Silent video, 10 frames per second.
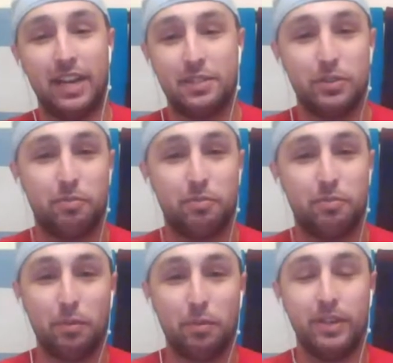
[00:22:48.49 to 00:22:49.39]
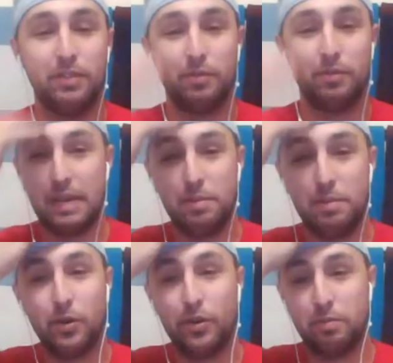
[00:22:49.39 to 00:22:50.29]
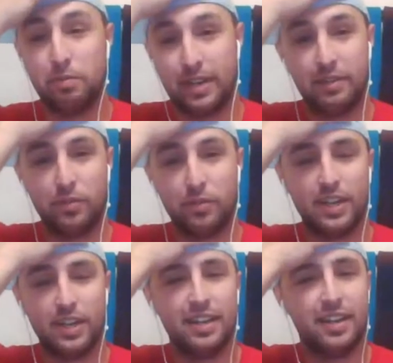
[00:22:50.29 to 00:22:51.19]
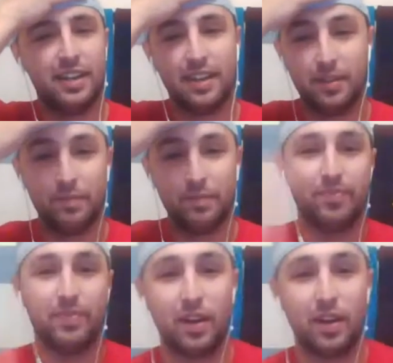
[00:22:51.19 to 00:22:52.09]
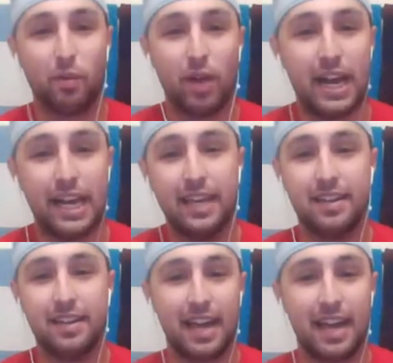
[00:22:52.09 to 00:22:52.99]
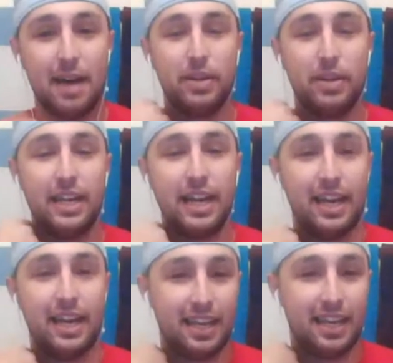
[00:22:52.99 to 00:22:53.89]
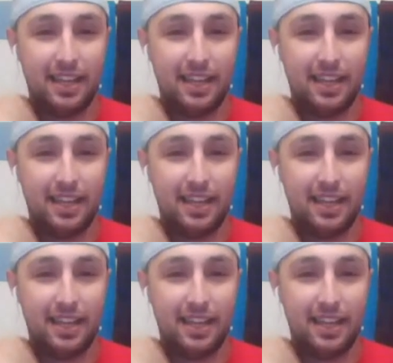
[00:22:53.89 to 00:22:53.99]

The fans would have probably, BMO would have been in a riot happening.